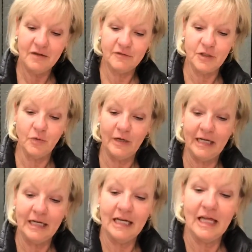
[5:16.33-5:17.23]
of
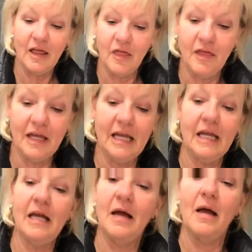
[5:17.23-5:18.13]
doing
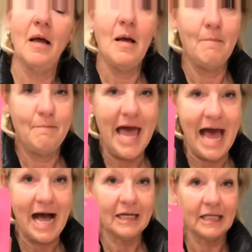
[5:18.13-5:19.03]
the
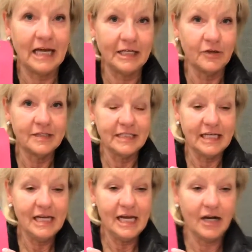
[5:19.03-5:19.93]
back like you
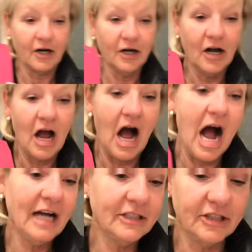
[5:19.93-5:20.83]
see here,
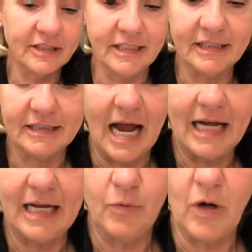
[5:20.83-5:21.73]
I just
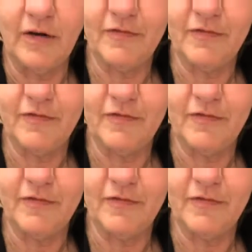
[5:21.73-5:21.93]
decided, well,